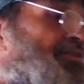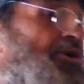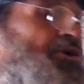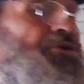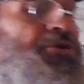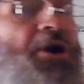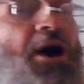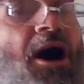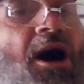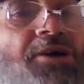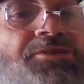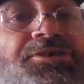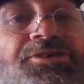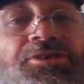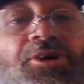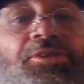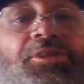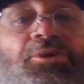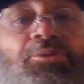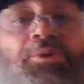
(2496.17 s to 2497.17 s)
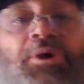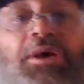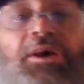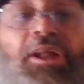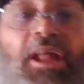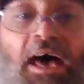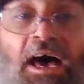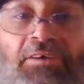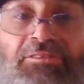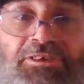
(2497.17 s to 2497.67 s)
the cross so that we could
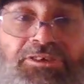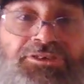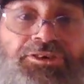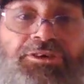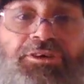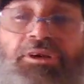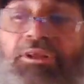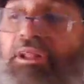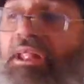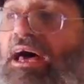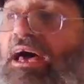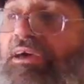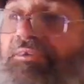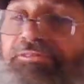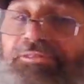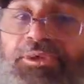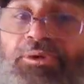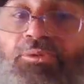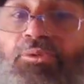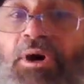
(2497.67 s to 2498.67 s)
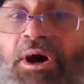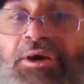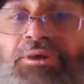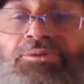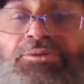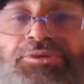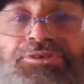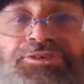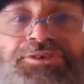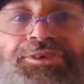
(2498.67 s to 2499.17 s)
have eternal life, then why do
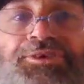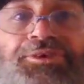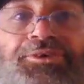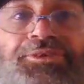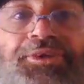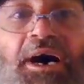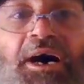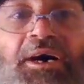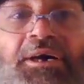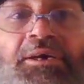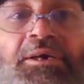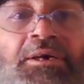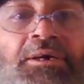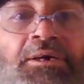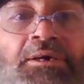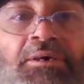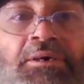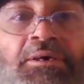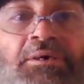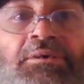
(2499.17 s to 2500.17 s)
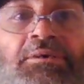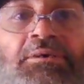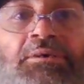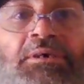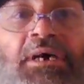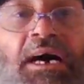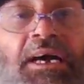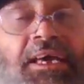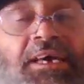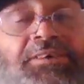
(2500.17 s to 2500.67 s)
we still die?
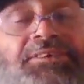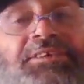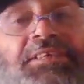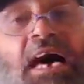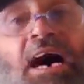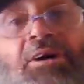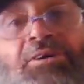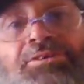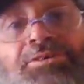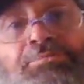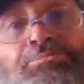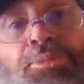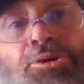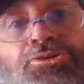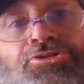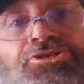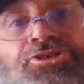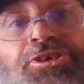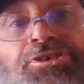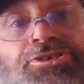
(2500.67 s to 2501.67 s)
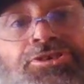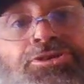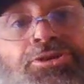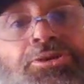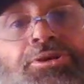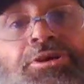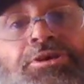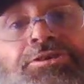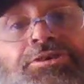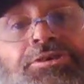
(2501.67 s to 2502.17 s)
I guess that was a bullshit
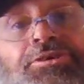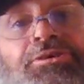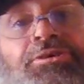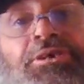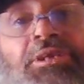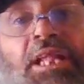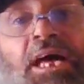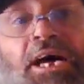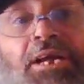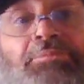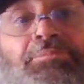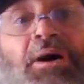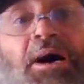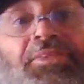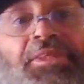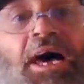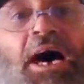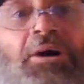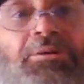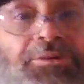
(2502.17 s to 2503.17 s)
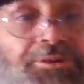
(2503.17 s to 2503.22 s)
story too. He lied about that